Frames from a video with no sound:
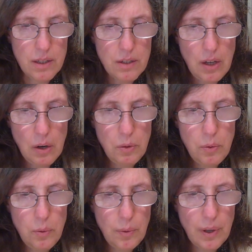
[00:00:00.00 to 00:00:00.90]

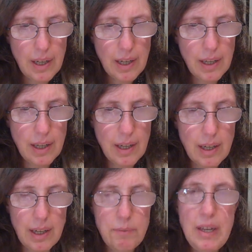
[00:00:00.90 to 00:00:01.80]
So,
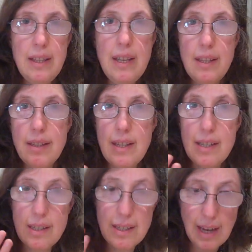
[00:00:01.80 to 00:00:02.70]
I mean,
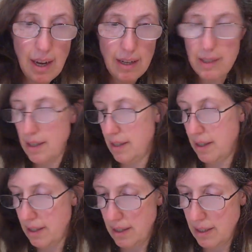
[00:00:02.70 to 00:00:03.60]
there's that.
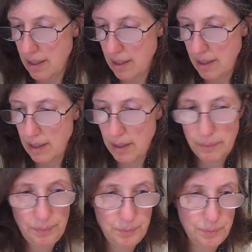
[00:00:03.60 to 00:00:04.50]

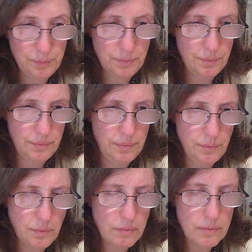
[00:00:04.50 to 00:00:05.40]
So
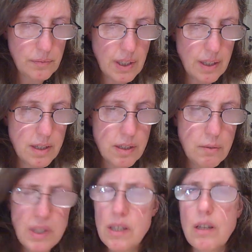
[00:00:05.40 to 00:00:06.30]

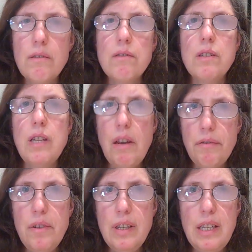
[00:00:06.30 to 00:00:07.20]
it's
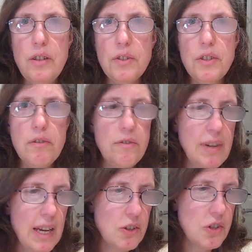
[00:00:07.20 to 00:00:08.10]
definitely not a
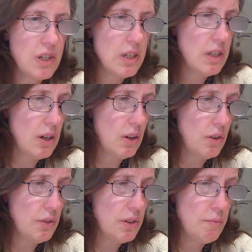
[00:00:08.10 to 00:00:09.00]
reflection
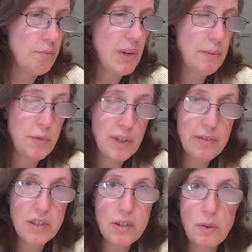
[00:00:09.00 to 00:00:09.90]
on my
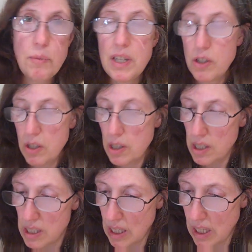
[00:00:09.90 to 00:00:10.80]
previous
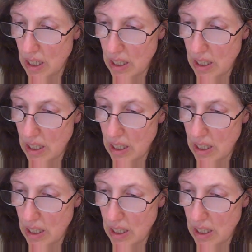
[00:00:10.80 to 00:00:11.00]
opticians.